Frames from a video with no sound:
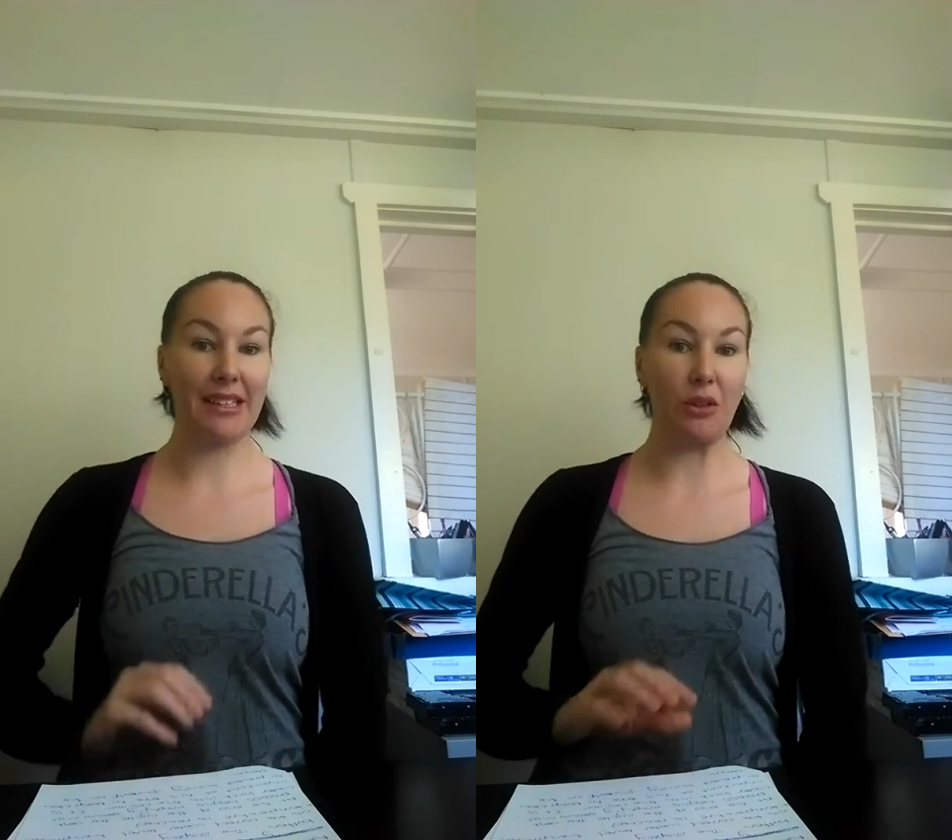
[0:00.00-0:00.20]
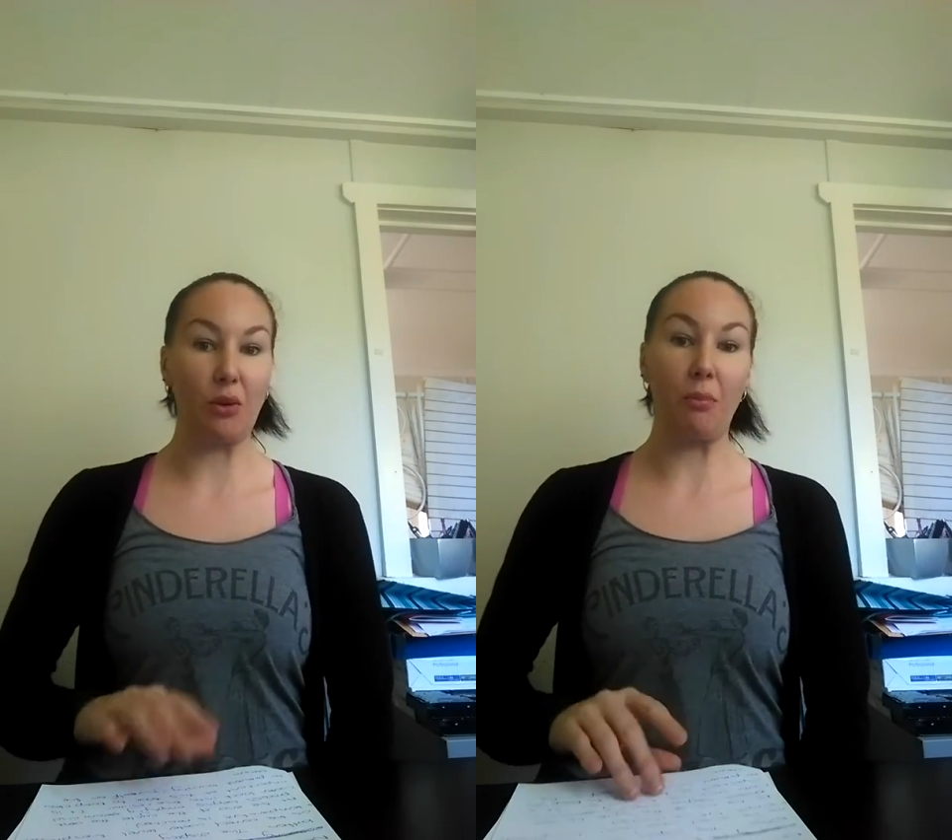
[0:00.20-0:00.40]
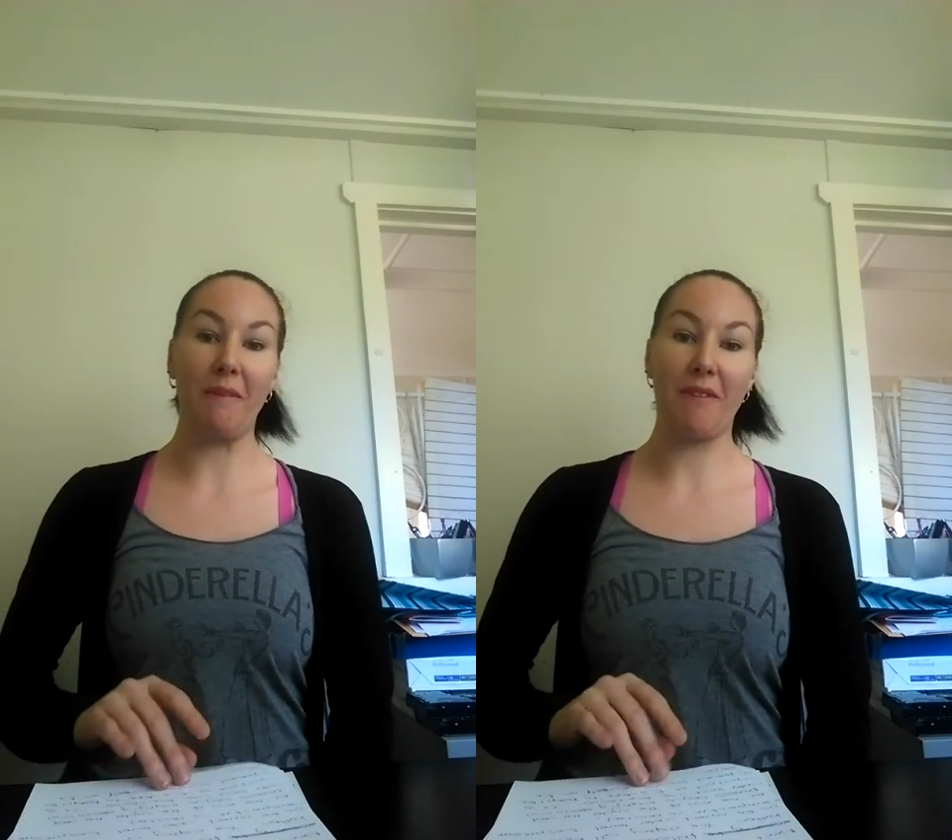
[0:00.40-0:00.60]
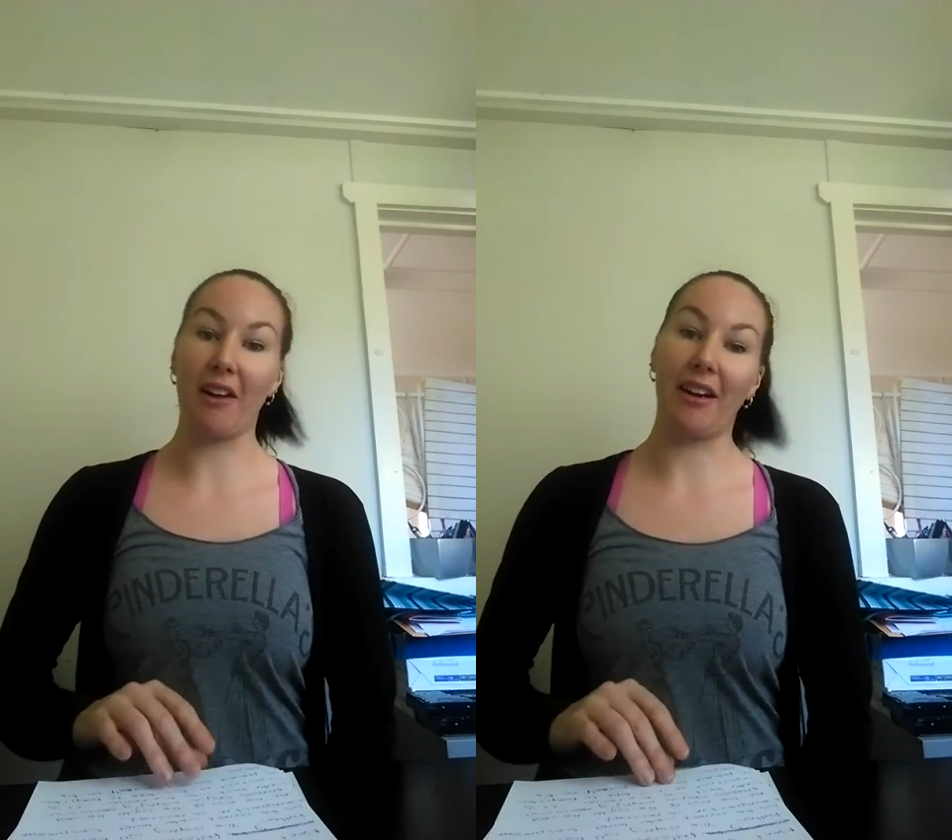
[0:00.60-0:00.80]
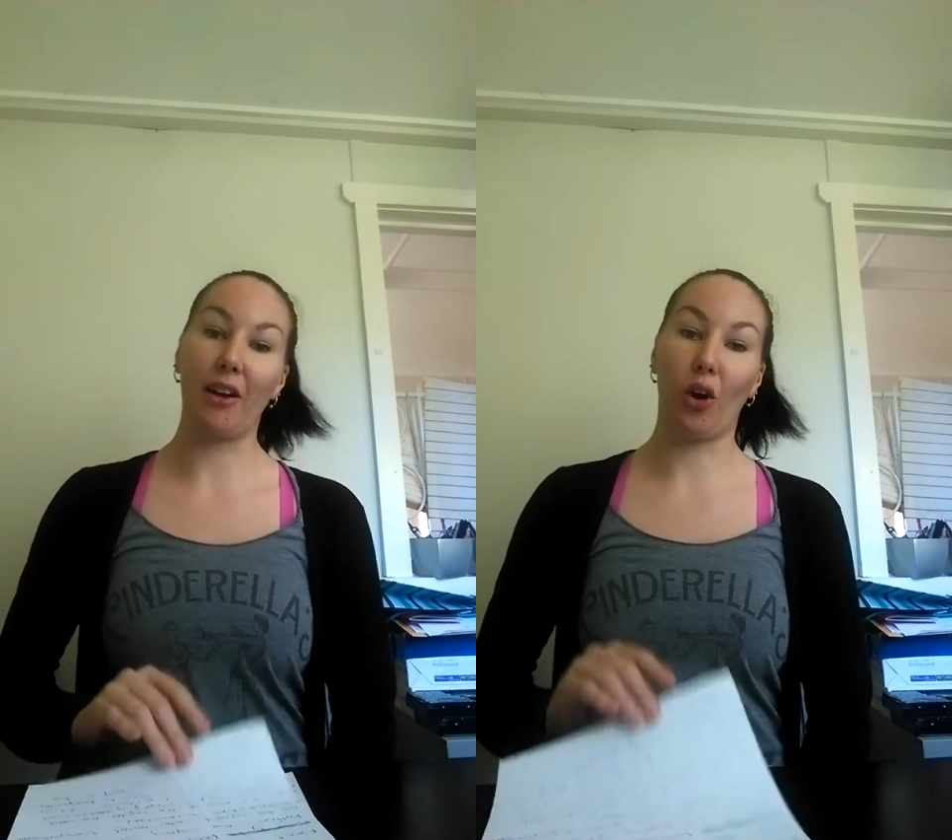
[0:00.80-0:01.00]
as it will be
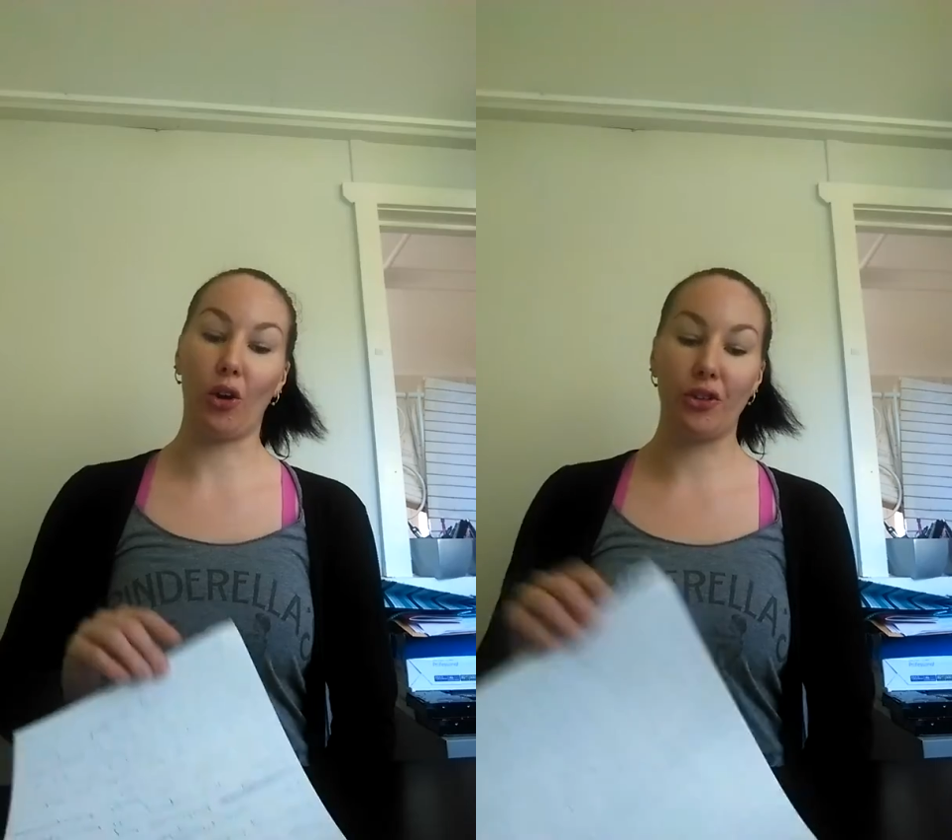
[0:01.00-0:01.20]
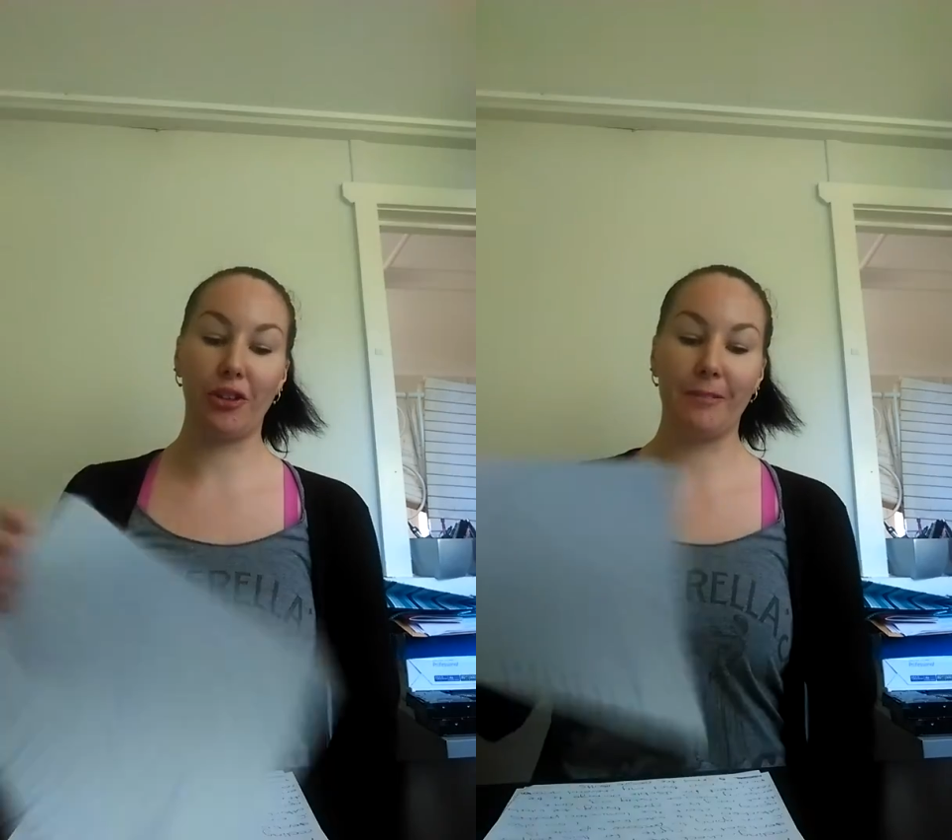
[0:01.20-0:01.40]
very hot.